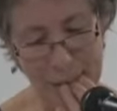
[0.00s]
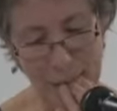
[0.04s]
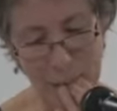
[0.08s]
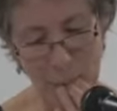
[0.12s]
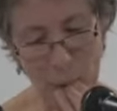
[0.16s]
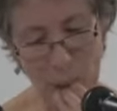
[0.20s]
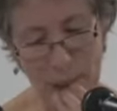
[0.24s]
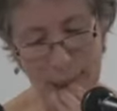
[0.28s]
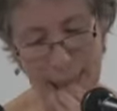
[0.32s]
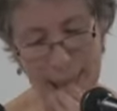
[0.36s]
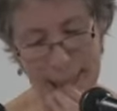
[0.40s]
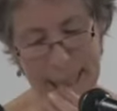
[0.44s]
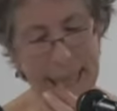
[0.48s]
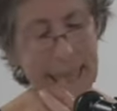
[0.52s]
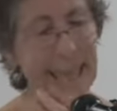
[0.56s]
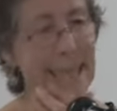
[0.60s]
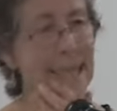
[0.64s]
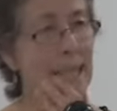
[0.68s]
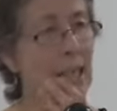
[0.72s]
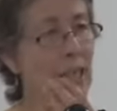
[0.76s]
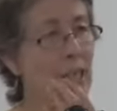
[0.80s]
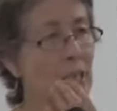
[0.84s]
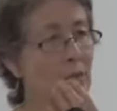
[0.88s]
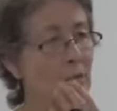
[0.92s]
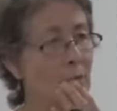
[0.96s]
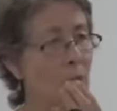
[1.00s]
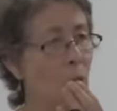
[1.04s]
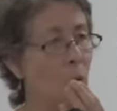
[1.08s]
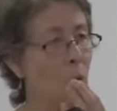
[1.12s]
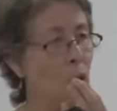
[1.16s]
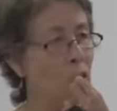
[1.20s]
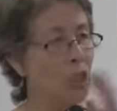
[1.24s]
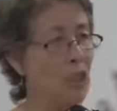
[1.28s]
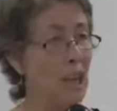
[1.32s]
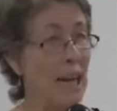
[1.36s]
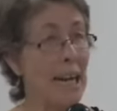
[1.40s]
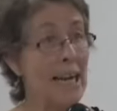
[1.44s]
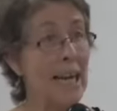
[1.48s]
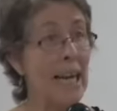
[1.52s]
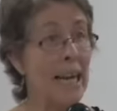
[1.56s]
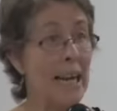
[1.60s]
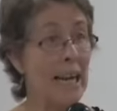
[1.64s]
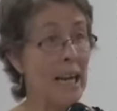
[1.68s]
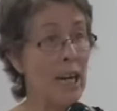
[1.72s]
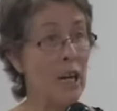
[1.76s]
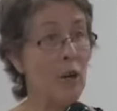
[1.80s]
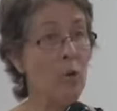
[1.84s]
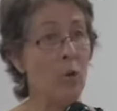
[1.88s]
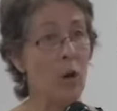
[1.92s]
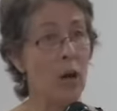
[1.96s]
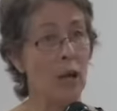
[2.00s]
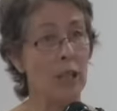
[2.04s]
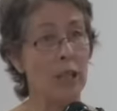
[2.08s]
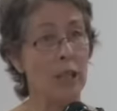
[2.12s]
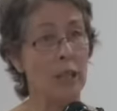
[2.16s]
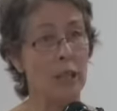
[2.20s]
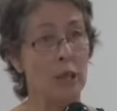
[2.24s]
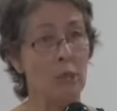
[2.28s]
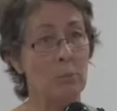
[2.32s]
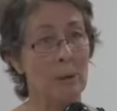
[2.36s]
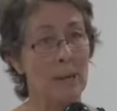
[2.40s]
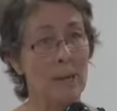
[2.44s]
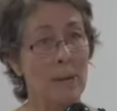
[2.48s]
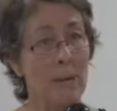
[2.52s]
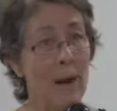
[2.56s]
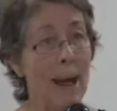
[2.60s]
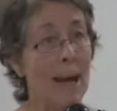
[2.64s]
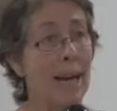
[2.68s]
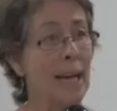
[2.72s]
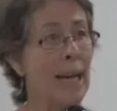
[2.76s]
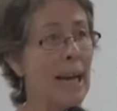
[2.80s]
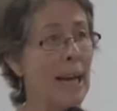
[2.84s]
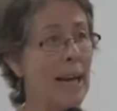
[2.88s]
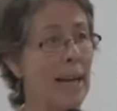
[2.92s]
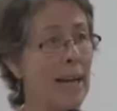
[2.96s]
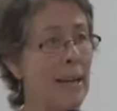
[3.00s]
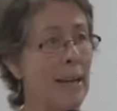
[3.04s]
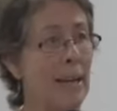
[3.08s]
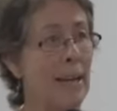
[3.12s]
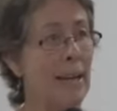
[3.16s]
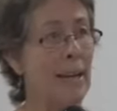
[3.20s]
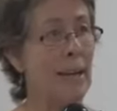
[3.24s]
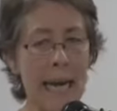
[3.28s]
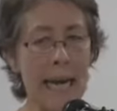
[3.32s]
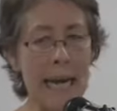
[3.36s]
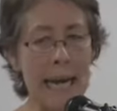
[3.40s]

what's needed for gender inequality to be eradicated.